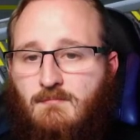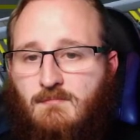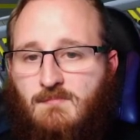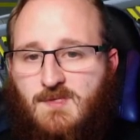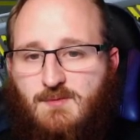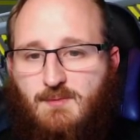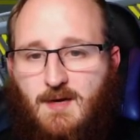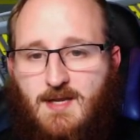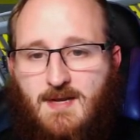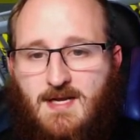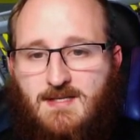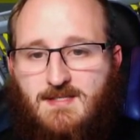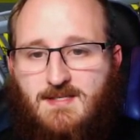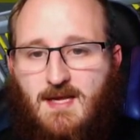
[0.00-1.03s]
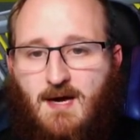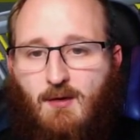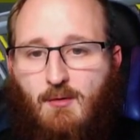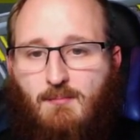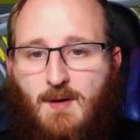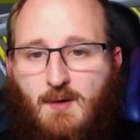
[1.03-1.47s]
20 minutes
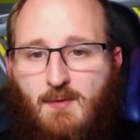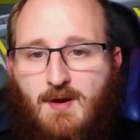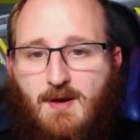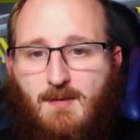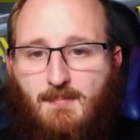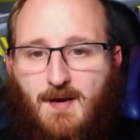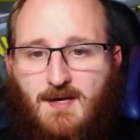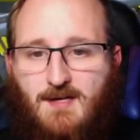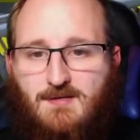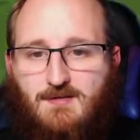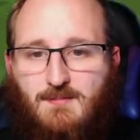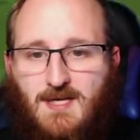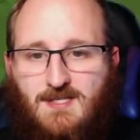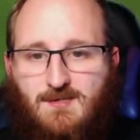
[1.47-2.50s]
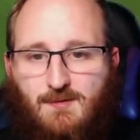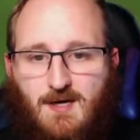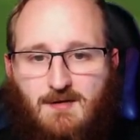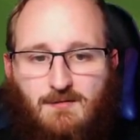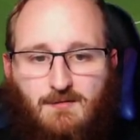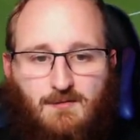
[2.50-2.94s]
now. Bowen back to
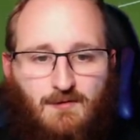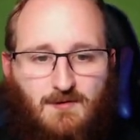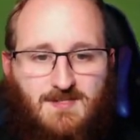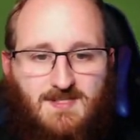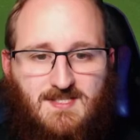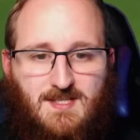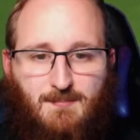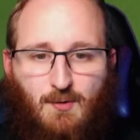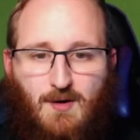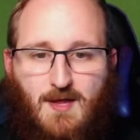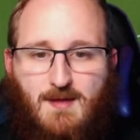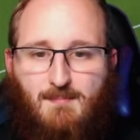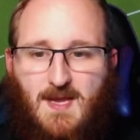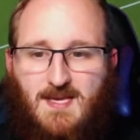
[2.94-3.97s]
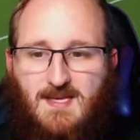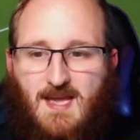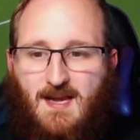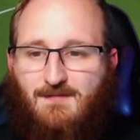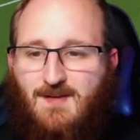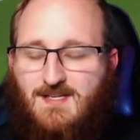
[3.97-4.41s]
Masuaku. Crosses the ball in. Big
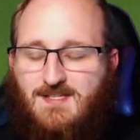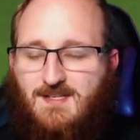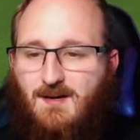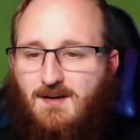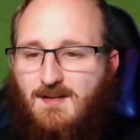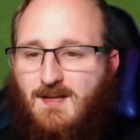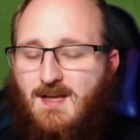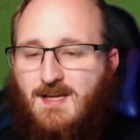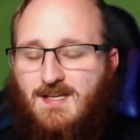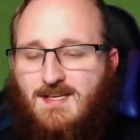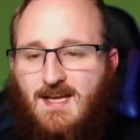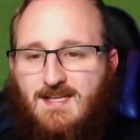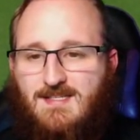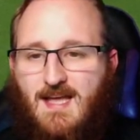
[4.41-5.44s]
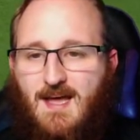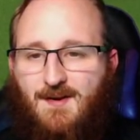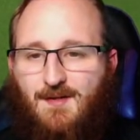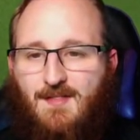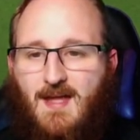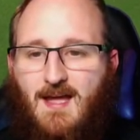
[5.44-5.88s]
Yannick Vestergaard gets ahead
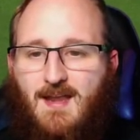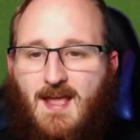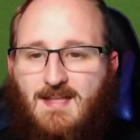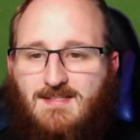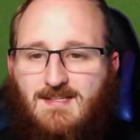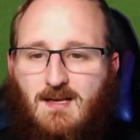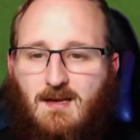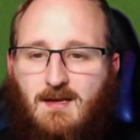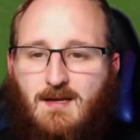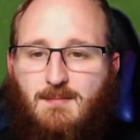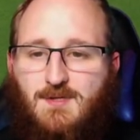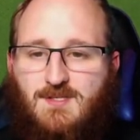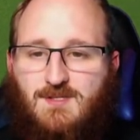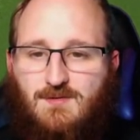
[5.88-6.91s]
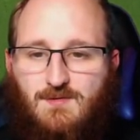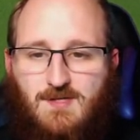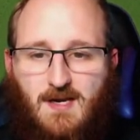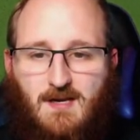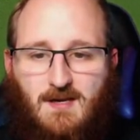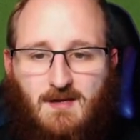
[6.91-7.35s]
on that and heads it clear. But
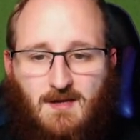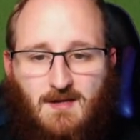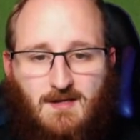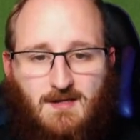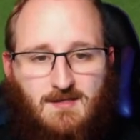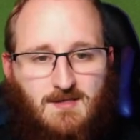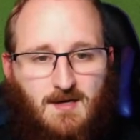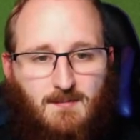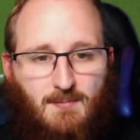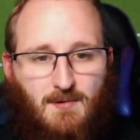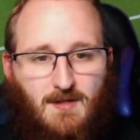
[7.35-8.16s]
Souček is going to bring the